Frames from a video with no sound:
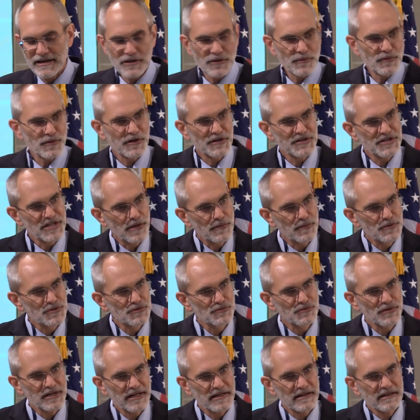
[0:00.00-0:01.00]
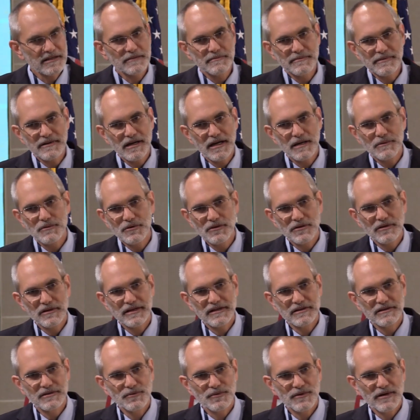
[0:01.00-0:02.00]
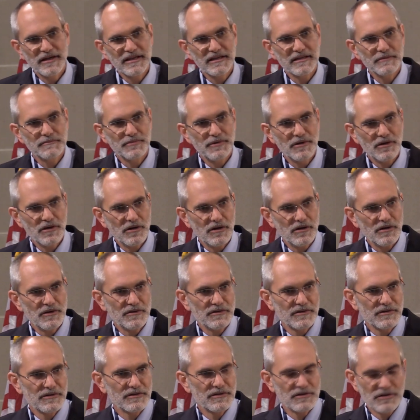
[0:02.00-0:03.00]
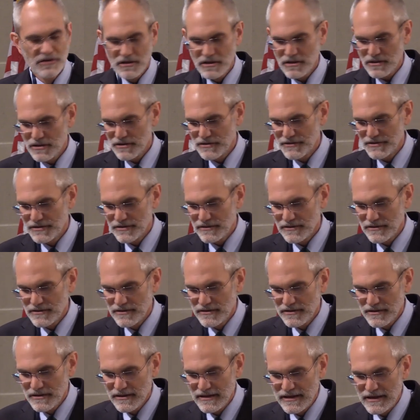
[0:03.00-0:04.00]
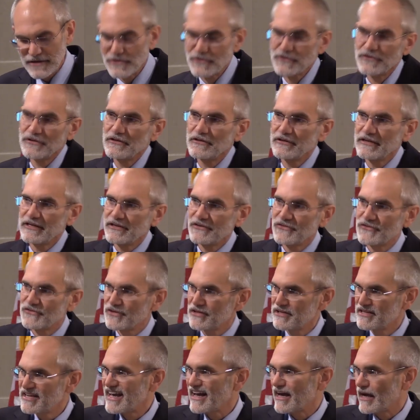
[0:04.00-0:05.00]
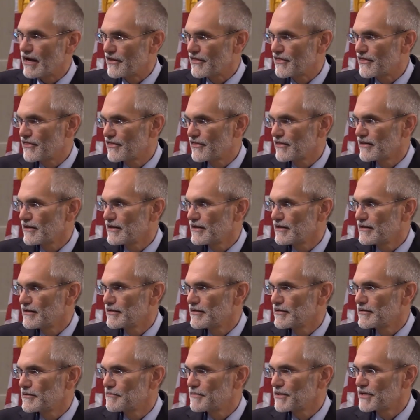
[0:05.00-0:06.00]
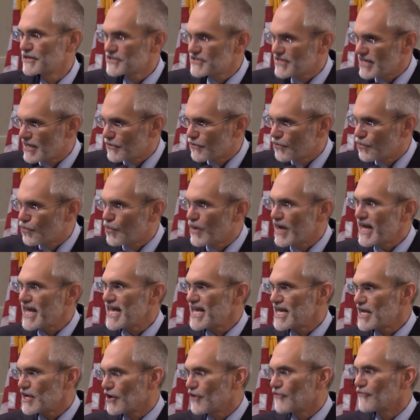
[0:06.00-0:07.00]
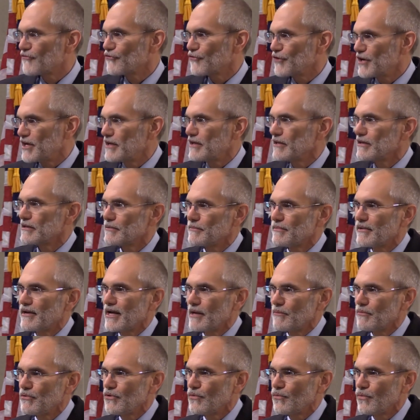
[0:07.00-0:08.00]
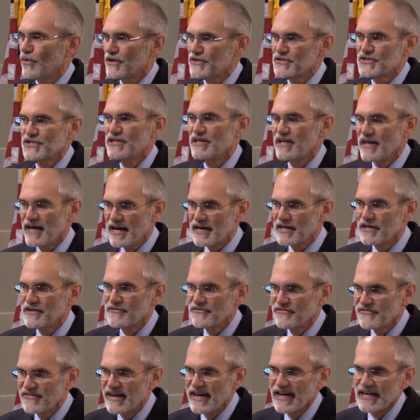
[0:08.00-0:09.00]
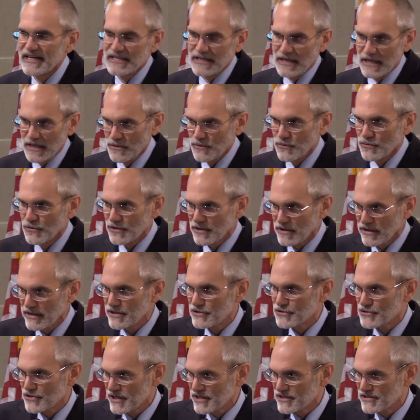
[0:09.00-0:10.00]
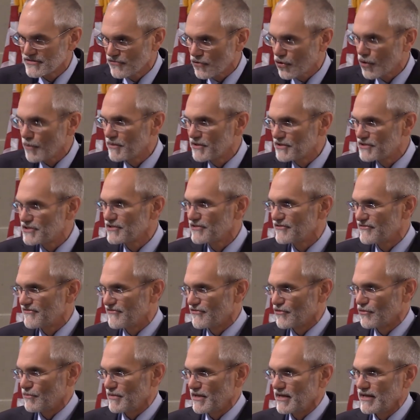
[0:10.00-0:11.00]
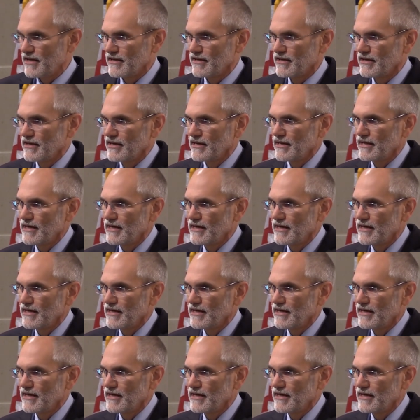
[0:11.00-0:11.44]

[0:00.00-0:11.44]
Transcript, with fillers: In other words, I was reading the Bible in a way that Paul called the letter that leads to death. Because that way of reading the Bible was not, in fact, inwardly transformative for me.